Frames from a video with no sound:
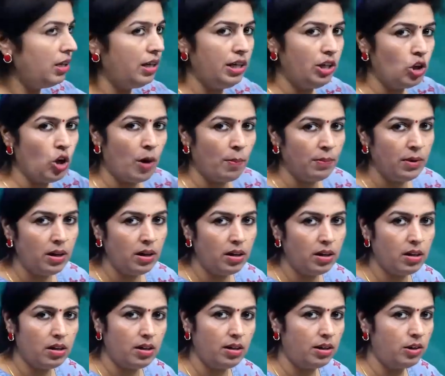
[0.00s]

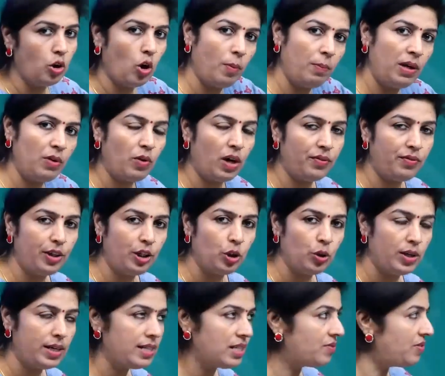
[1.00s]
normally what we
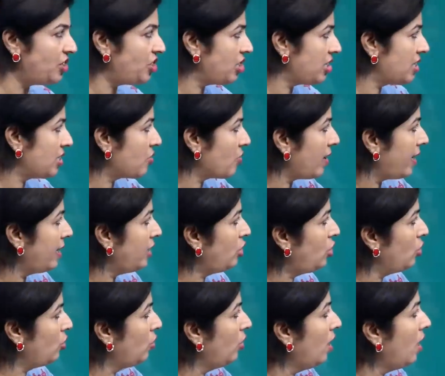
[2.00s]
do is we just try
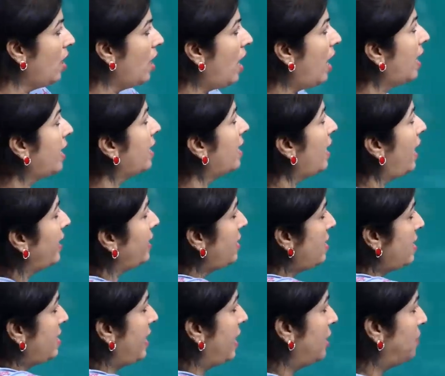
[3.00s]
to underline
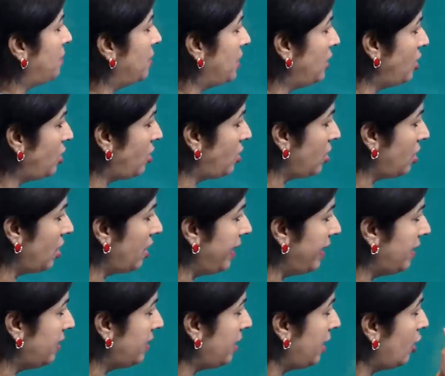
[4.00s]
the statement
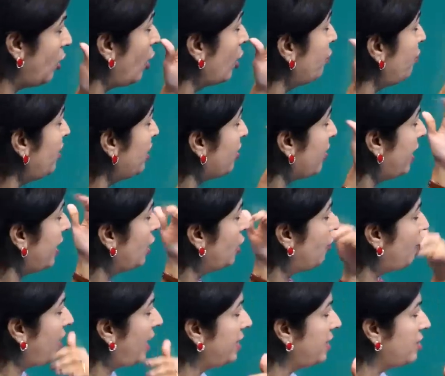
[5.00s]
and then, or we try to
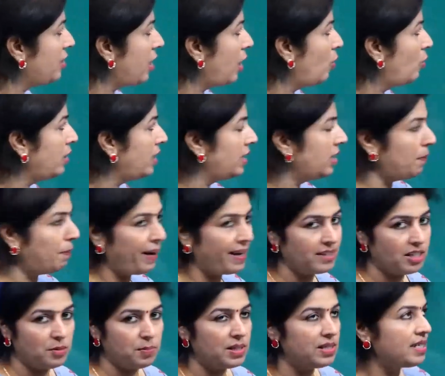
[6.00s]
find it out in the
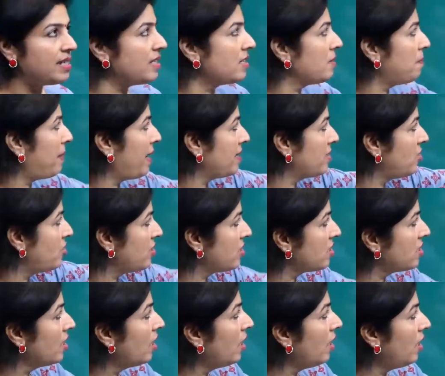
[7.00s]
passage, but since the passage
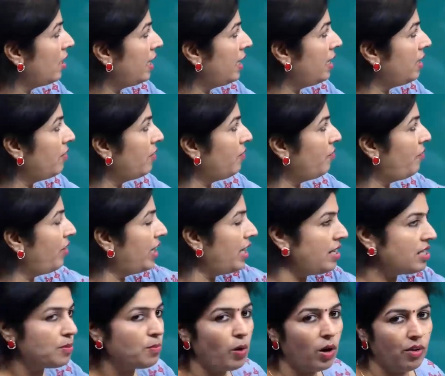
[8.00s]
is in
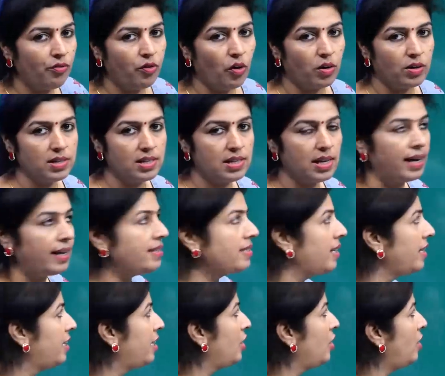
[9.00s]
very small font size,
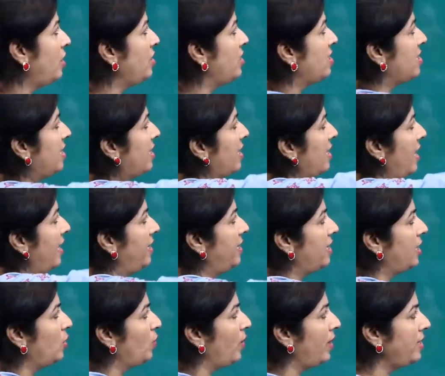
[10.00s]
I cannot just underline it,
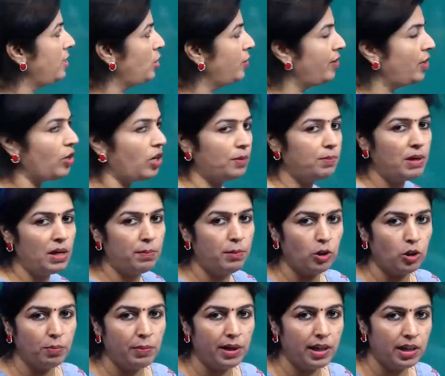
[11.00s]
otherwise you will not be
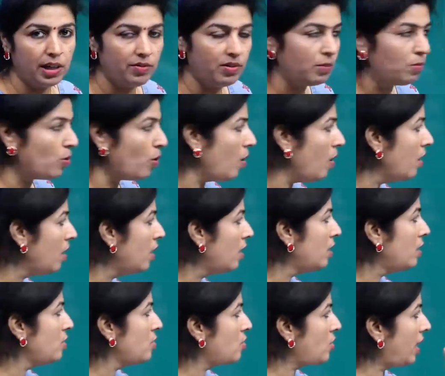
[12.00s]
able to make it even more.
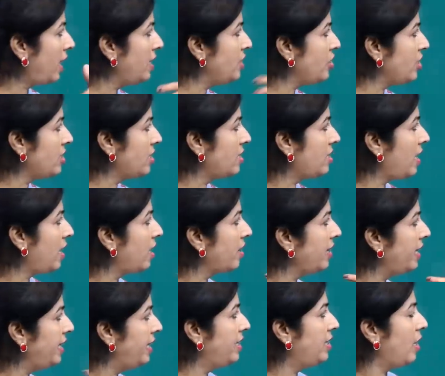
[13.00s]
So I'll just
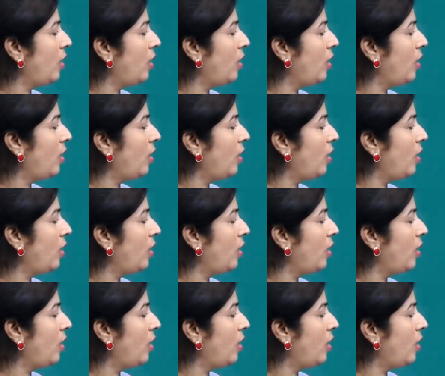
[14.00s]
read it